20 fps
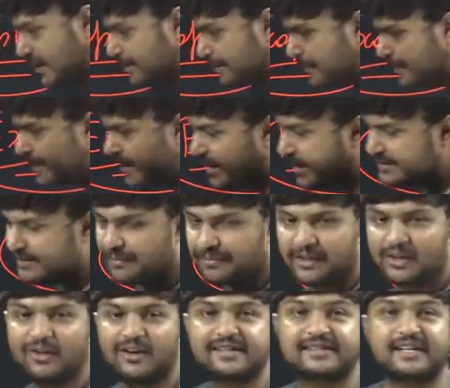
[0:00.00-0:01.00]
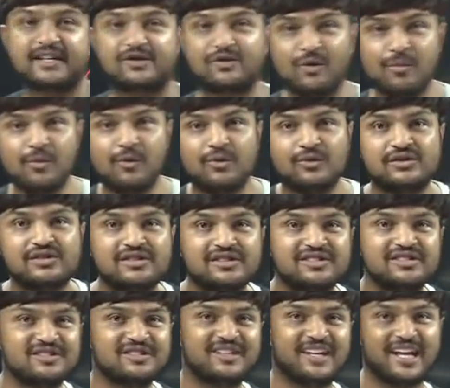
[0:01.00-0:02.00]
there are something called as exomoons,
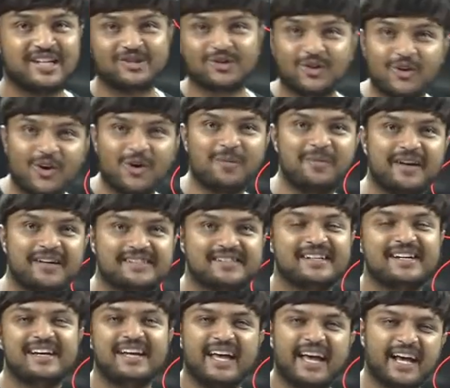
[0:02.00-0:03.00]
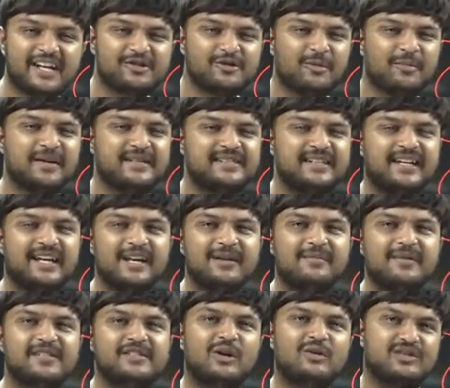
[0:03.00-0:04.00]
exocomets. Exo basically
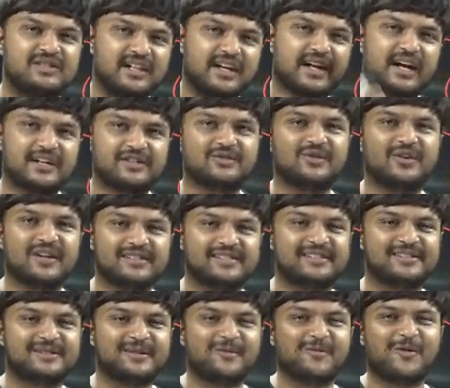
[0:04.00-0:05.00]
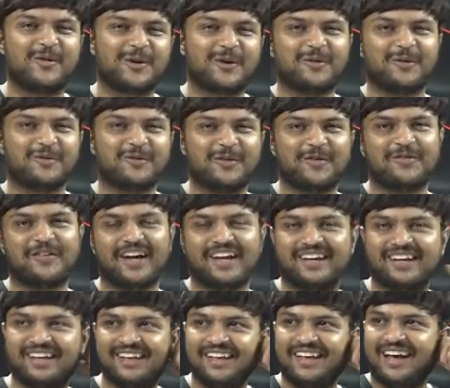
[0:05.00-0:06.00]
means outside our solar system, whatever we
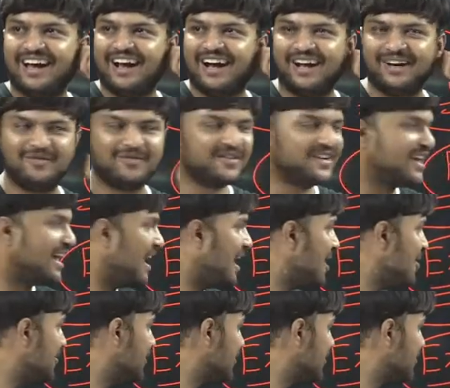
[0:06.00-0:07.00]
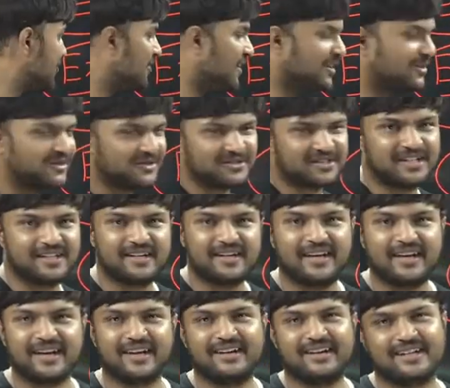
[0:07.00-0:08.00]
find. And we have around 5,000
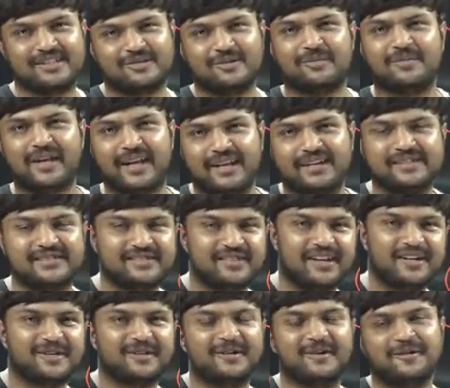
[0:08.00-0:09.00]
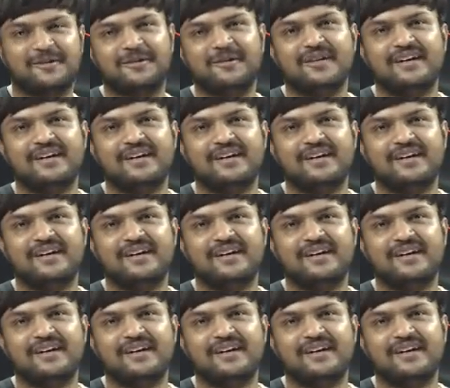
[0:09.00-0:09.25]
exoplanets right now.